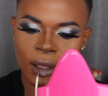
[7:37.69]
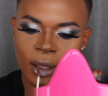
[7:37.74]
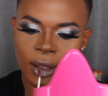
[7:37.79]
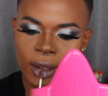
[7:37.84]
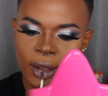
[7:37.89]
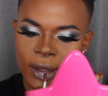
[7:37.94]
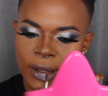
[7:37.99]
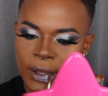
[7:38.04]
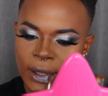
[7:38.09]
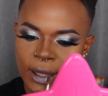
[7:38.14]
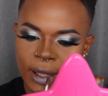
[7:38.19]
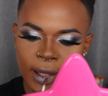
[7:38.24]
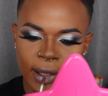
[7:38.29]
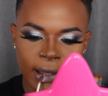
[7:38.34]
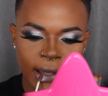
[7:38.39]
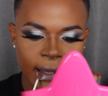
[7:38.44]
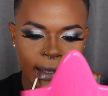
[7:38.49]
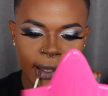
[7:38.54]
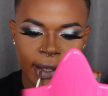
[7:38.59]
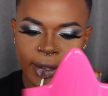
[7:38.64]
Next,
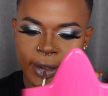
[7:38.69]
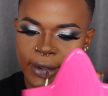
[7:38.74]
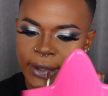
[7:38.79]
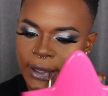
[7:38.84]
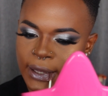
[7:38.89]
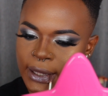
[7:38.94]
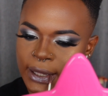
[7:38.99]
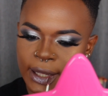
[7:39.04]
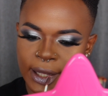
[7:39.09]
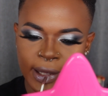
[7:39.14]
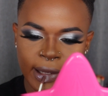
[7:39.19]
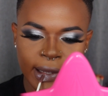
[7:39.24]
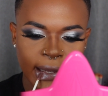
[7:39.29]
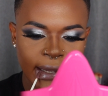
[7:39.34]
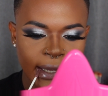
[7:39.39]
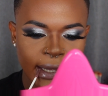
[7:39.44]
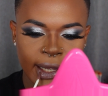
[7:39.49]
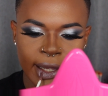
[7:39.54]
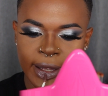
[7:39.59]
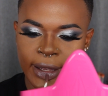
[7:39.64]
the gloss that I'm going
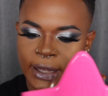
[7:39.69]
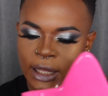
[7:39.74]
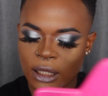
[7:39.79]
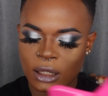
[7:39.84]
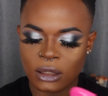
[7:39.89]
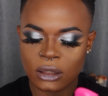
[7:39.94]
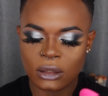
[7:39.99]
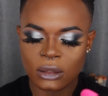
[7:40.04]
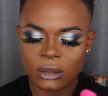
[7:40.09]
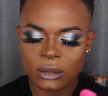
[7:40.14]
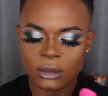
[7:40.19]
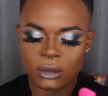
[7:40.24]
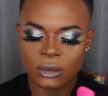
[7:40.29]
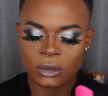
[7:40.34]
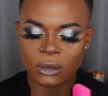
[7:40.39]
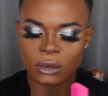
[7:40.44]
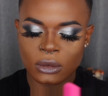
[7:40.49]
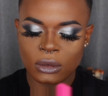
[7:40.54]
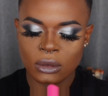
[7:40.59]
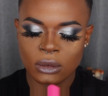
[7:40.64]
in with is called
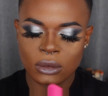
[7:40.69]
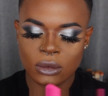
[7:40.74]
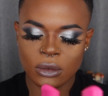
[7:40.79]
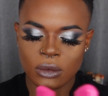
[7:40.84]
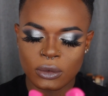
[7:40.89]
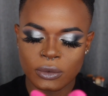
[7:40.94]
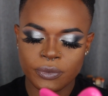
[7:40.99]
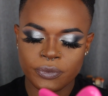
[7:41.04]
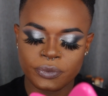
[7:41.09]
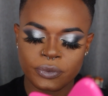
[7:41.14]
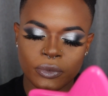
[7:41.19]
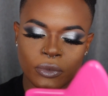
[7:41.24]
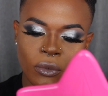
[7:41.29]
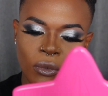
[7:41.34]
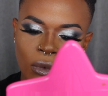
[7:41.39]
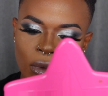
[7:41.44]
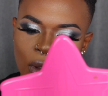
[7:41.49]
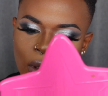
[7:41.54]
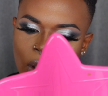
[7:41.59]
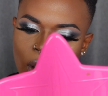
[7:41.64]
Wizard's Glass, and it's
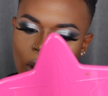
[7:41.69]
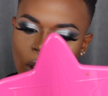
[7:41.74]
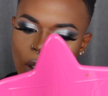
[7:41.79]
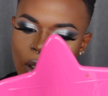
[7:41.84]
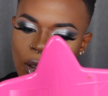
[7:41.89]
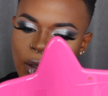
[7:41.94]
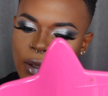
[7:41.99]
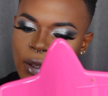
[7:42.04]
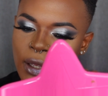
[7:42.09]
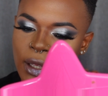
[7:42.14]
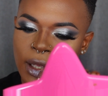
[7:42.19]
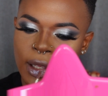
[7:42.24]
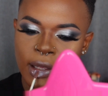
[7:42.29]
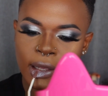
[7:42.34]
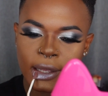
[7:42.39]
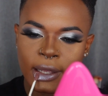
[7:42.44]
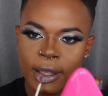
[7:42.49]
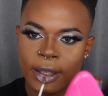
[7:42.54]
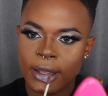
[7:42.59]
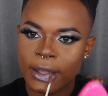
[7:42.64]
from JEFFREE STAR's
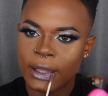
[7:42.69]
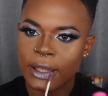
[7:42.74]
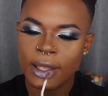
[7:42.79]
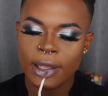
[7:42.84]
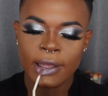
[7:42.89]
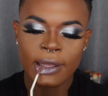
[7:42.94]
Bloodlust collection.